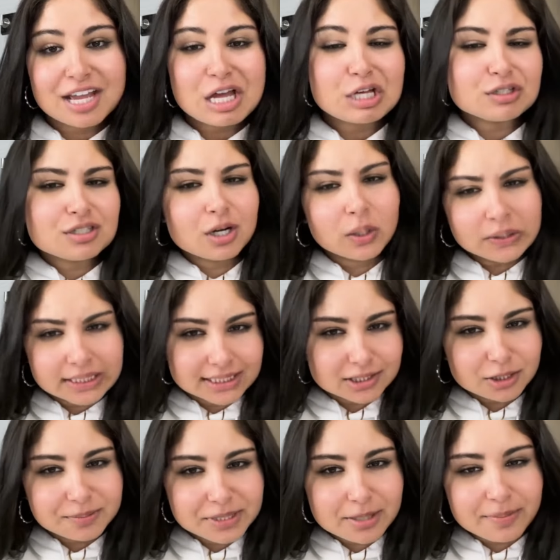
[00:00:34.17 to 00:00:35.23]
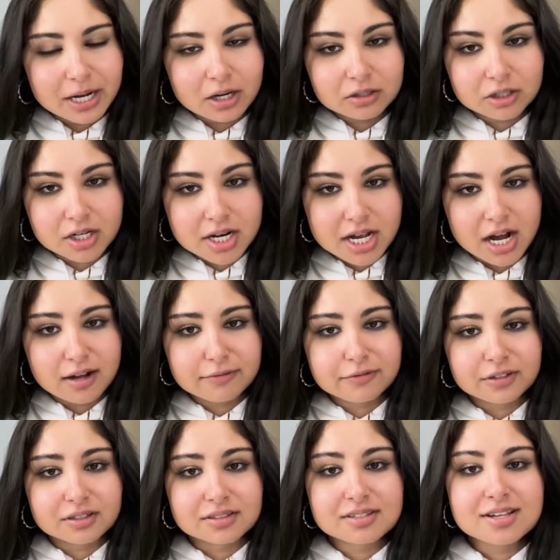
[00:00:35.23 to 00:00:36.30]
So a little bit about Greek
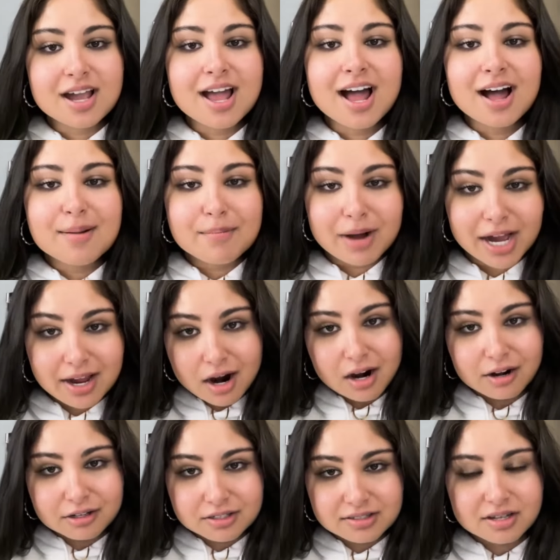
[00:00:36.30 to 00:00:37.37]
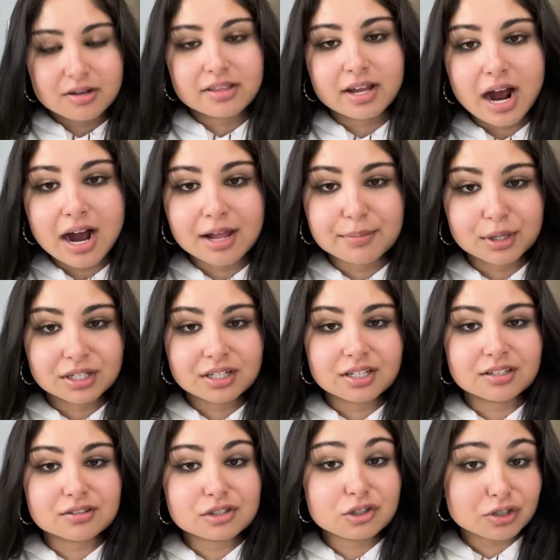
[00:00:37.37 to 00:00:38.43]
Conference. My RSO that I'm in
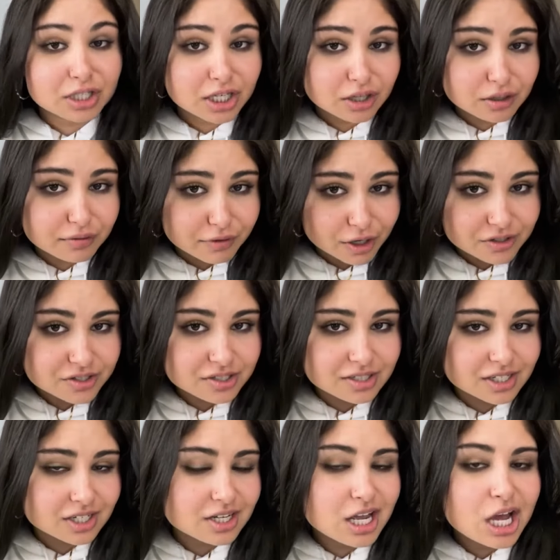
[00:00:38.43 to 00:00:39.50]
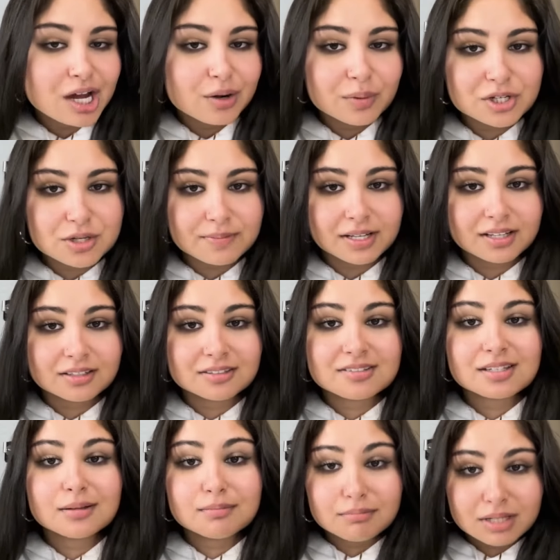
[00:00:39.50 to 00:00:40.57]
is Greek InterVarsity, which means
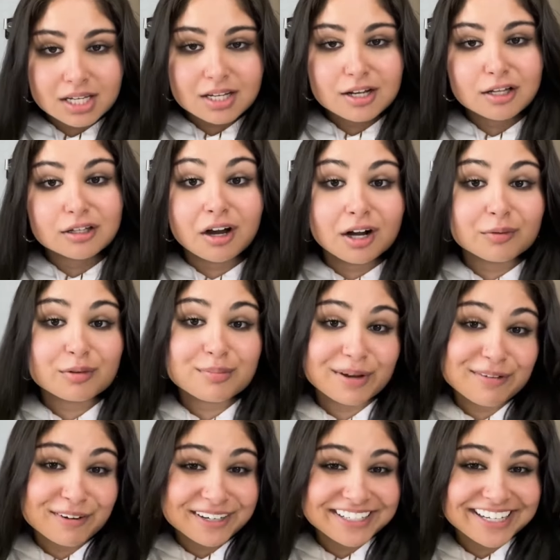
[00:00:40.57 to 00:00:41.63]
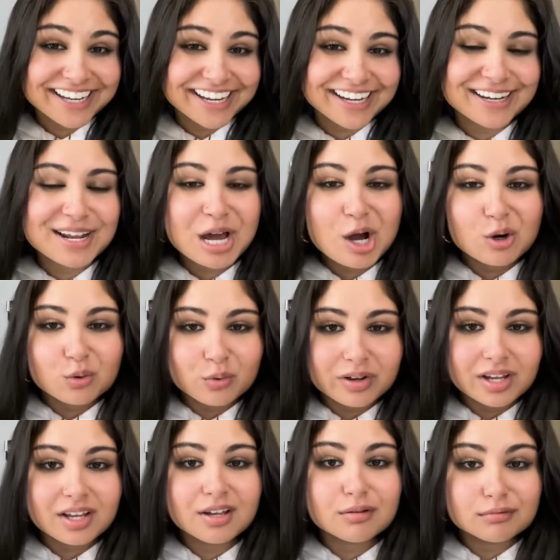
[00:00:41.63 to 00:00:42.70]
me along with my friend Kate,
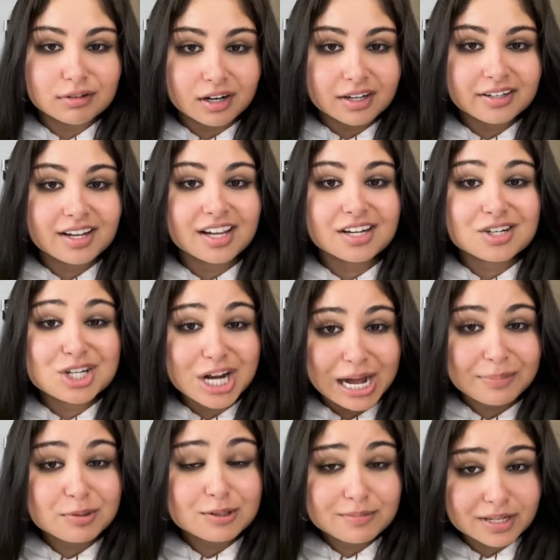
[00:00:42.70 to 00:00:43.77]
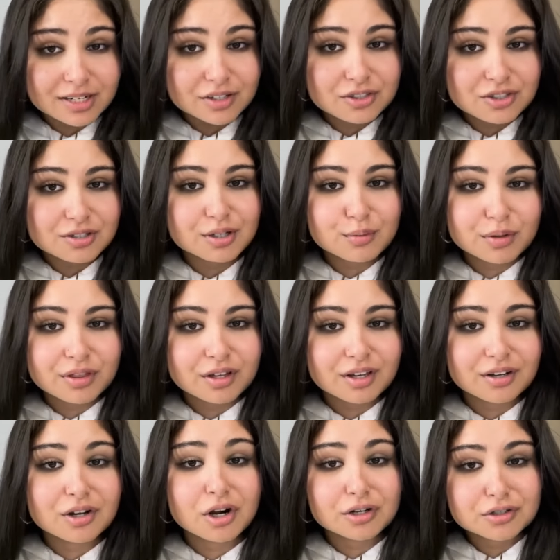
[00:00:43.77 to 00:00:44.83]
we run a chapter ministry
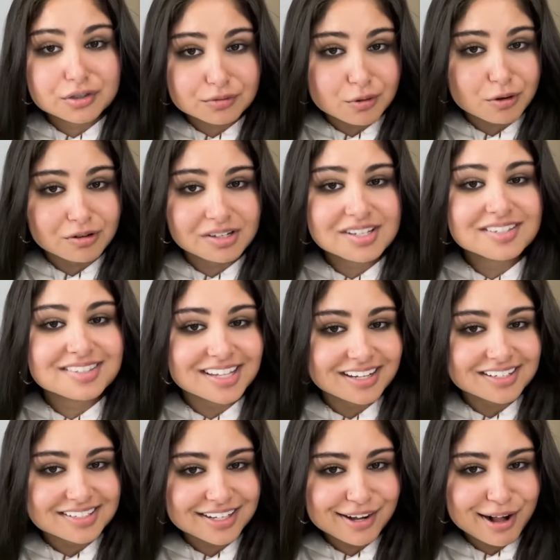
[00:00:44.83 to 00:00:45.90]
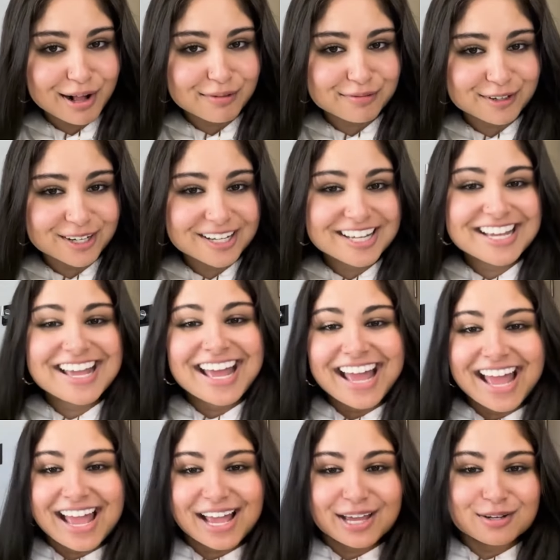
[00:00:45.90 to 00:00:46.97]
within our sorority, Zeta Tau Alpha,
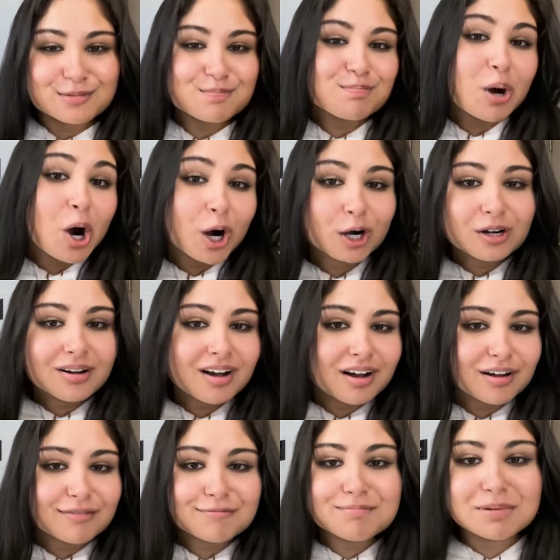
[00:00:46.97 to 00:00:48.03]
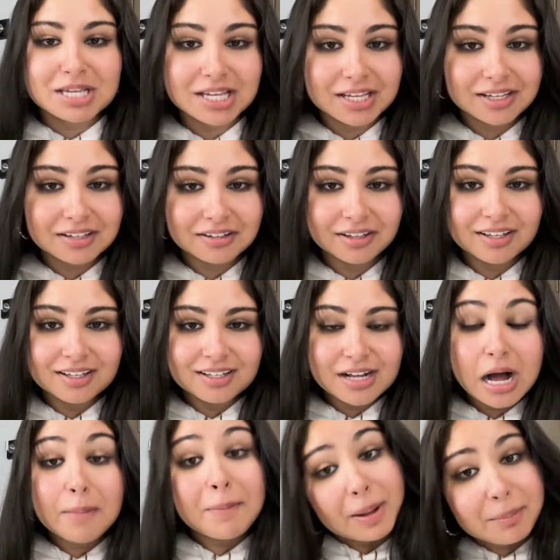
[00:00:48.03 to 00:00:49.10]
and part of being
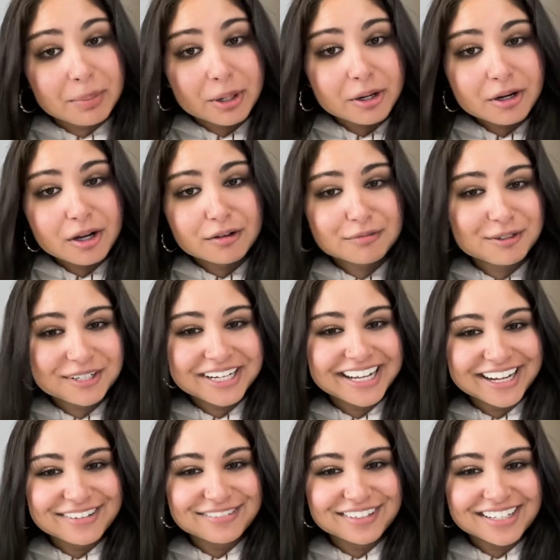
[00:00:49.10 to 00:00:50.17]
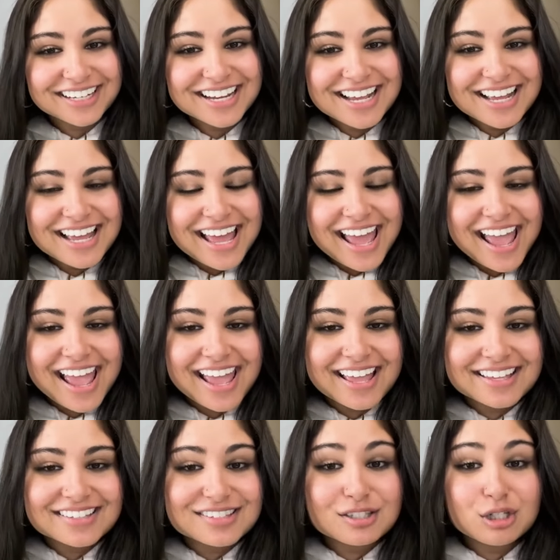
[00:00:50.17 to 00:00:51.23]
a member of Greek IV
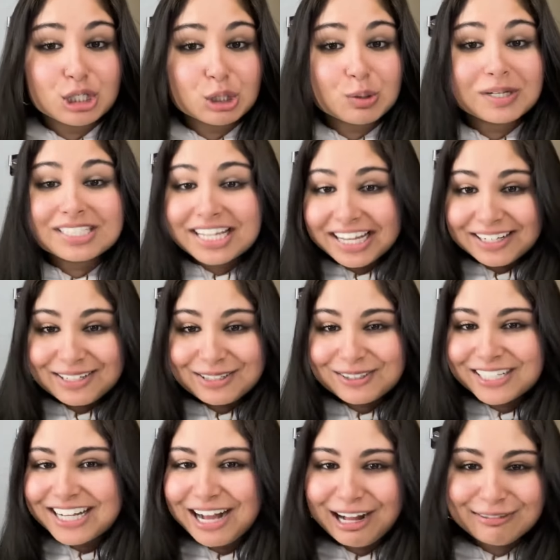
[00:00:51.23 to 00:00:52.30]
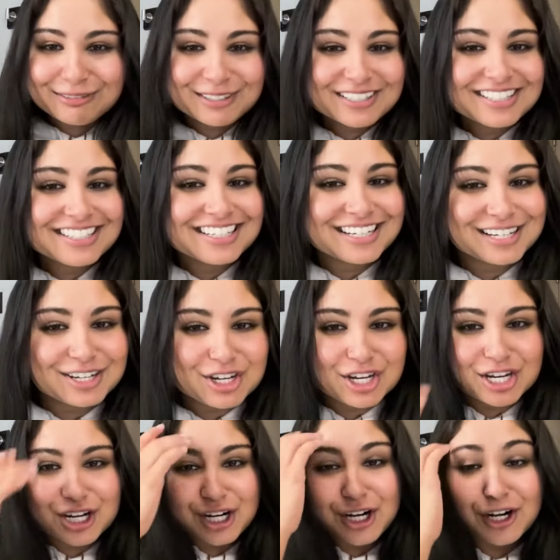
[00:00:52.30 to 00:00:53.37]
is to attend a Greek conference each
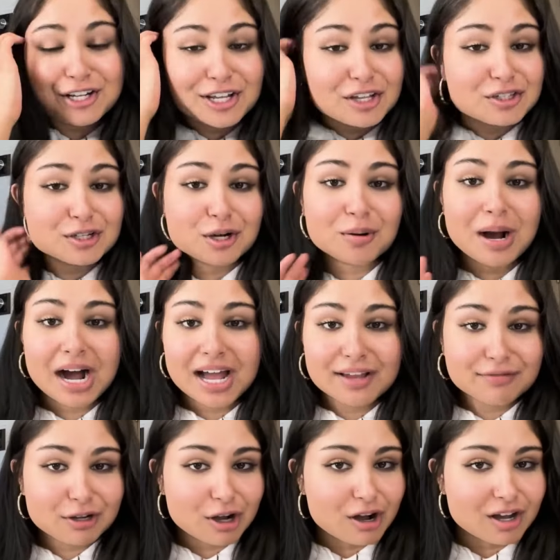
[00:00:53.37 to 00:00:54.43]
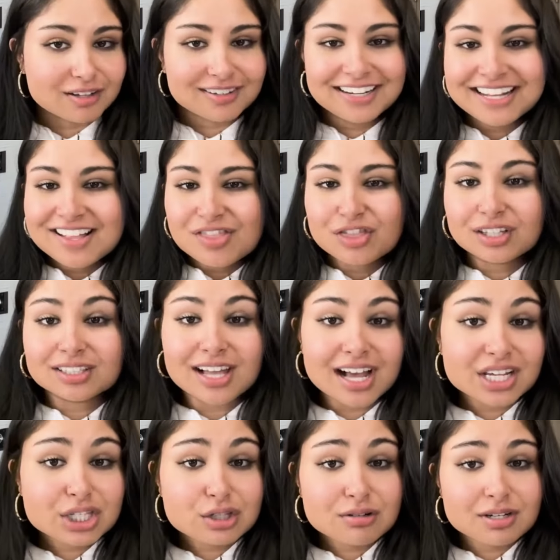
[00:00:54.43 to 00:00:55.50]
year. So I've gone the
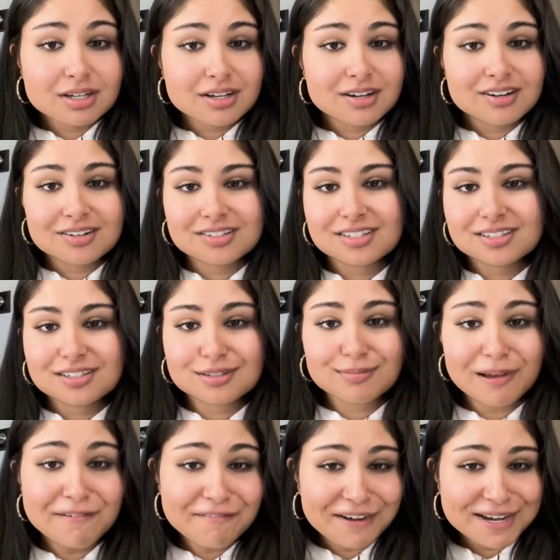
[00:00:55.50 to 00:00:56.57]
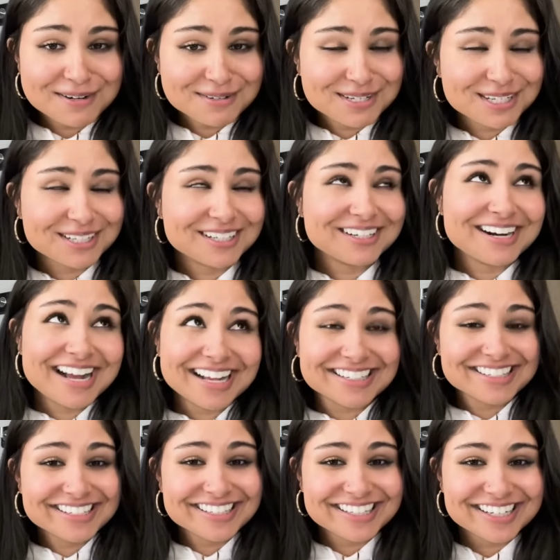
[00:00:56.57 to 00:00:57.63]
last three years. This is my final year as
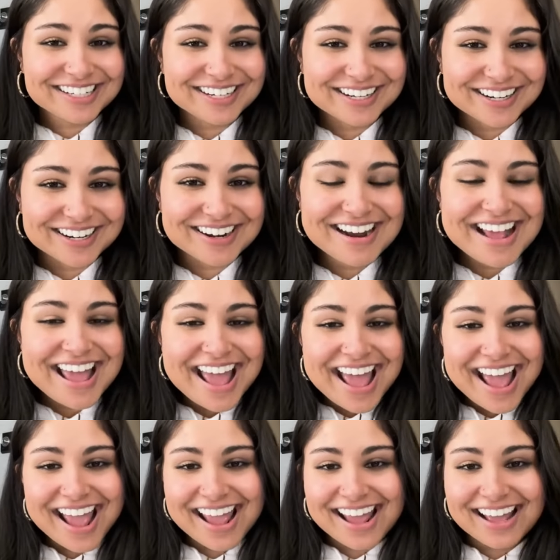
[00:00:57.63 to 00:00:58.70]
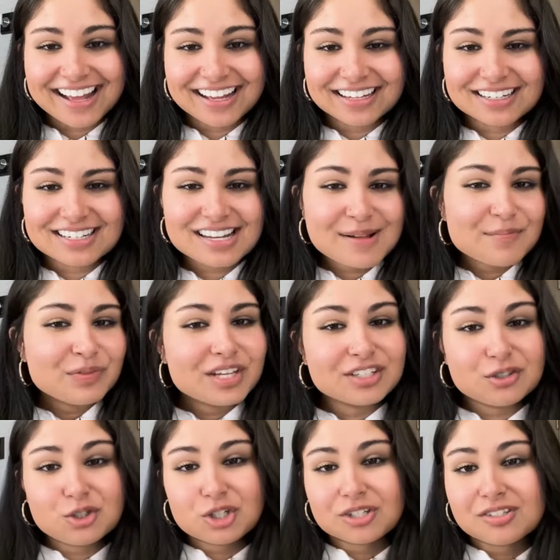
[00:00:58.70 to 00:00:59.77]
a senior, and
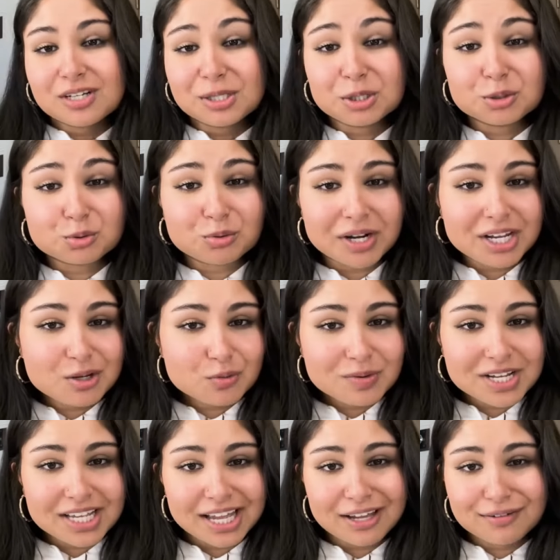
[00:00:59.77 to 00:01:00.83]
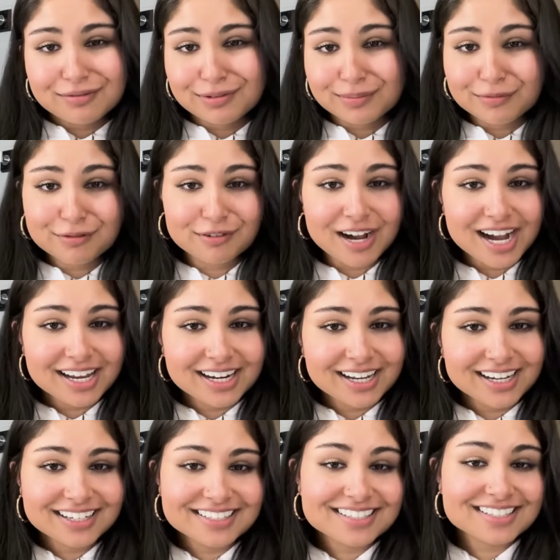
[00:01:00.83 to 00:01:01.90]
it's just a great weekend from
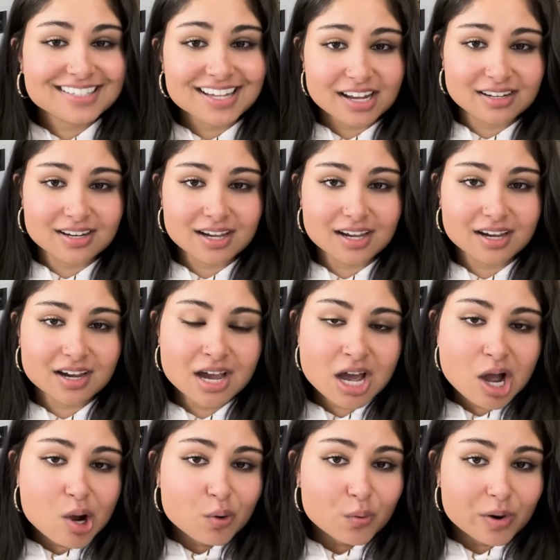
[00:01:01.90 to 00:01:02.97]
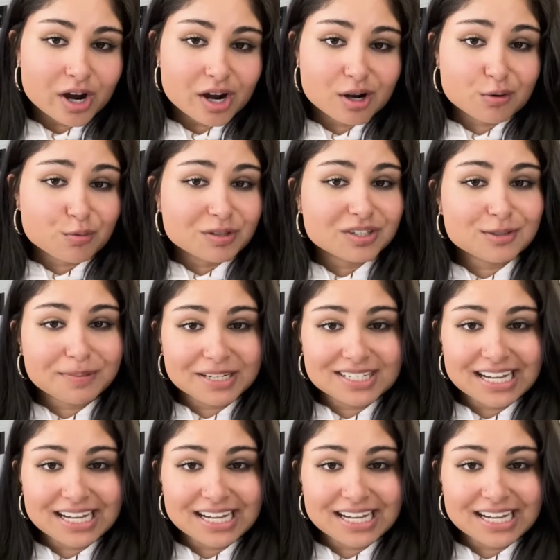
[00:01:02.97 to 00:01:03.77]
Friday to Sunday where we spend